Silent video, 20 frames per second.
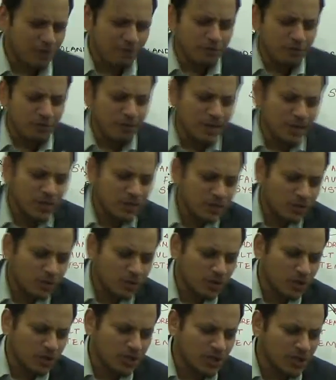of view, because the
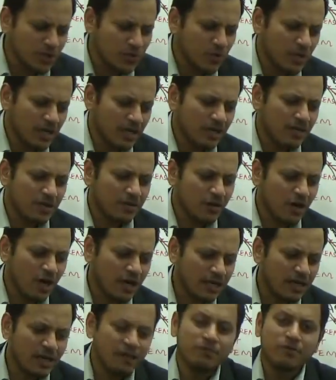questions will
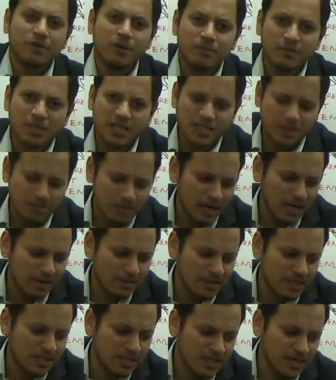not come from this part,
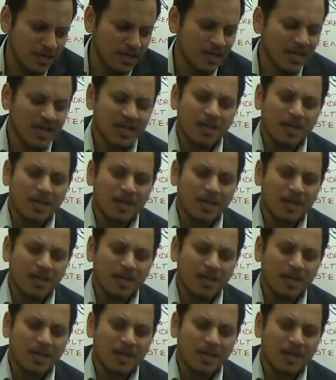but still,